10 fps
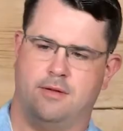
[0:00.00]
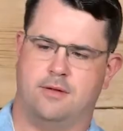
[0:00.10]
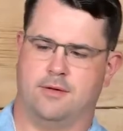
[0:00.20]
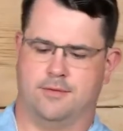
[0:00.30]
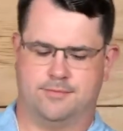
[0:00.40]

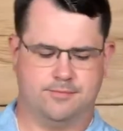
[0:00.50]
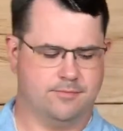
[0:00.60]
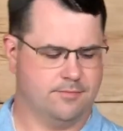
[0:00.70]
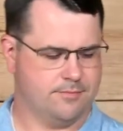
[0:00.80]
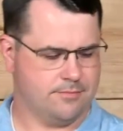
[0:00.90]

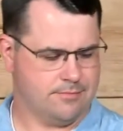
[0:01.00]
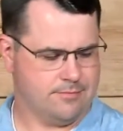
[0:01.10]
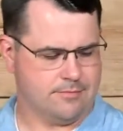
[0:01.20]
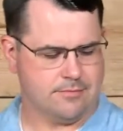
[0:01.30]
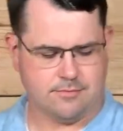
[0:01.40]

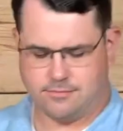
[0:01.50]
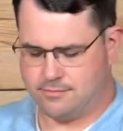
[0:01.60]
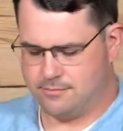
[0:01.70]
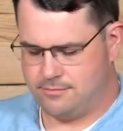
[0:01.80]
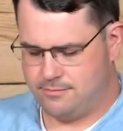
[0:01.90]

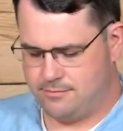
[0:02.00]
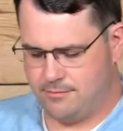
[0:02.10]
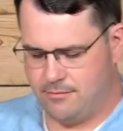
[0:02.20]
No one is speaking in this clip.